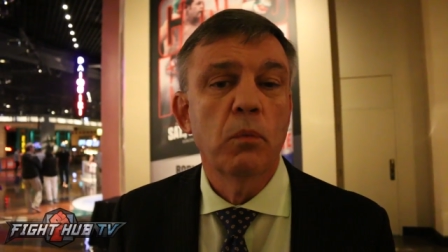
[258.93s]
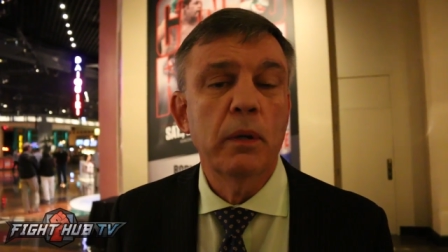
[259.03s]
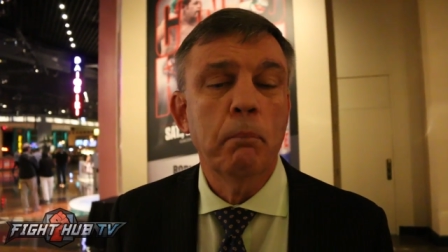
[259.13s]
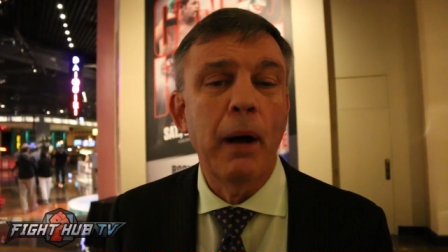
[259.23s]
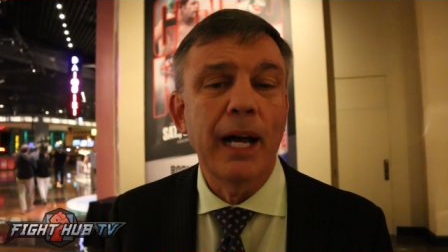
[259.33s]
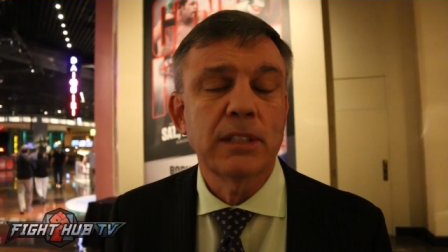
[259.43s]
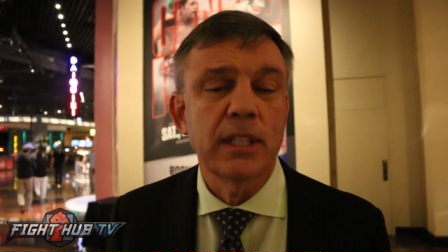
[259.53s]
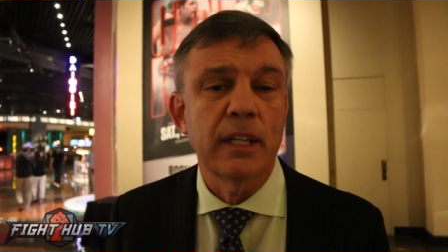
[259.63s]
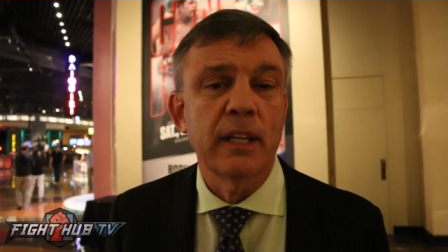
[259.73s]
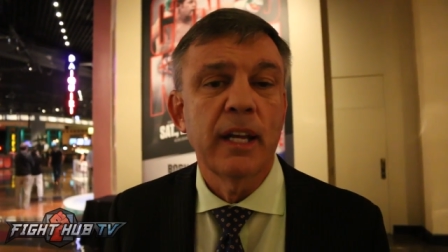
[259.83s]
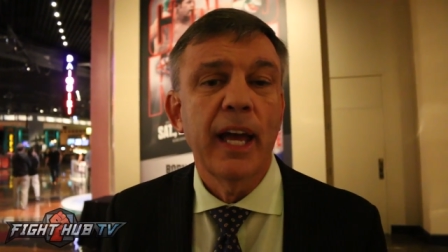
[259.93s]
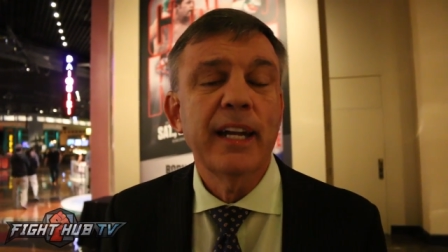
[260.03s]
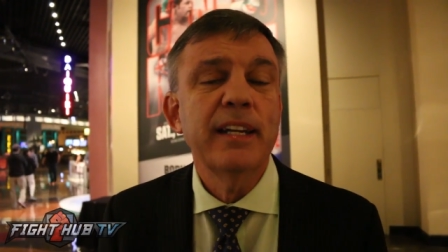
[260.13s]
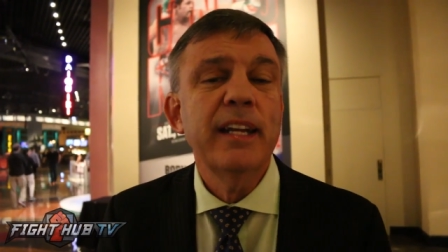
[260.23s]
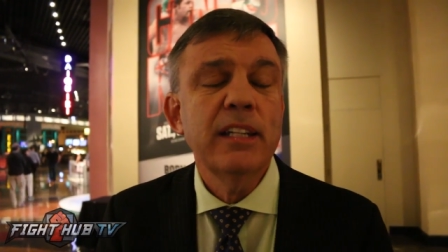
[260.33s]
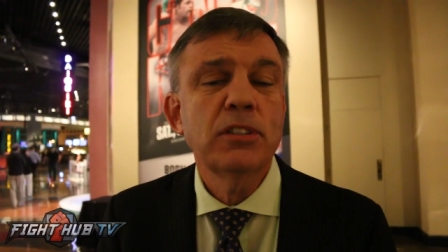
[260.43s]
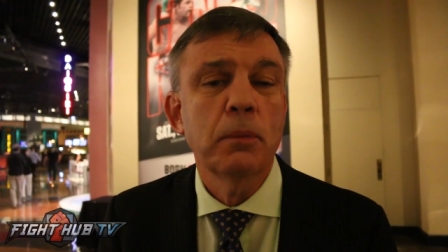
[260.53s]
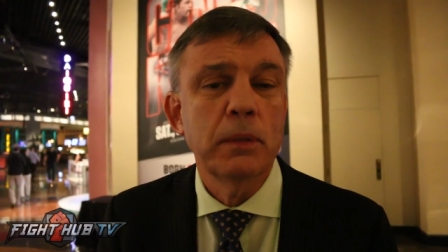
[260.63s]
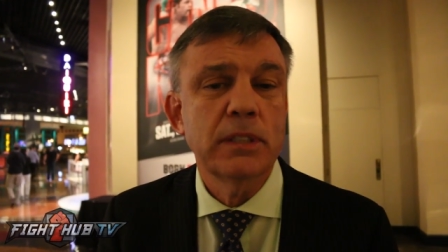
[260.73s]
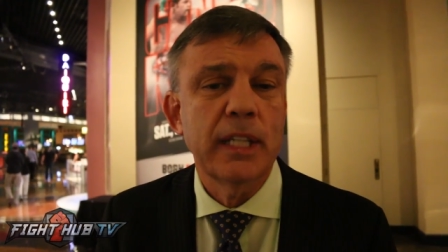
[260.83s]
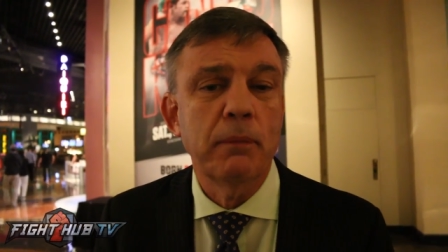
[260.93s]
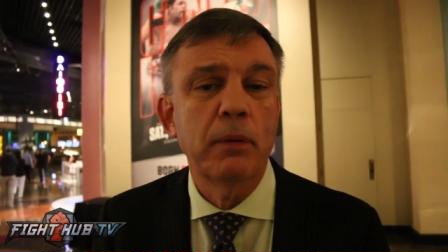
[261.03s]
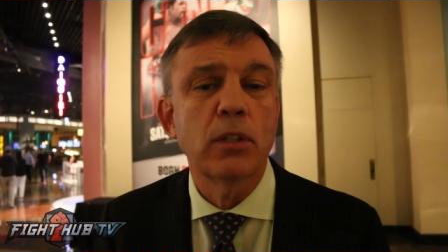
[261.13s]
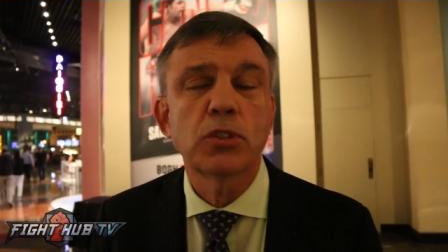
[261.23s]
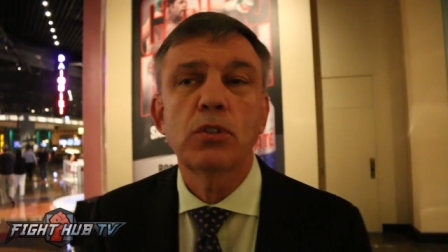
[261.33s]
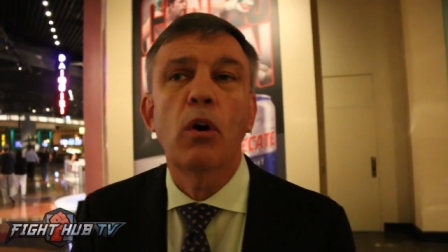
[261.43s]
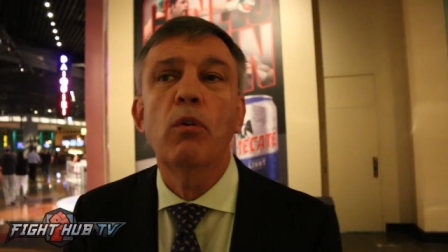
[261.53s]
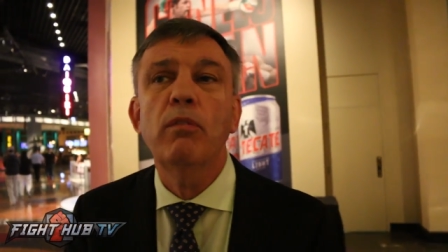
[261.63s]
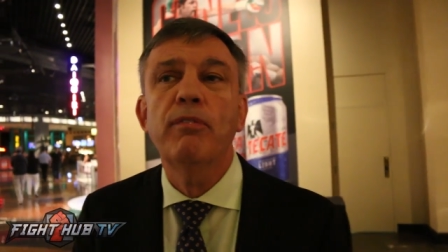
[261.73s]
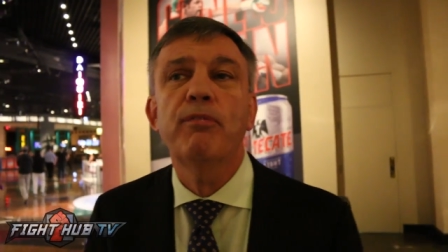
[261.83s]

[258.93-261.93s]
with boxing, and it needs to be said, because no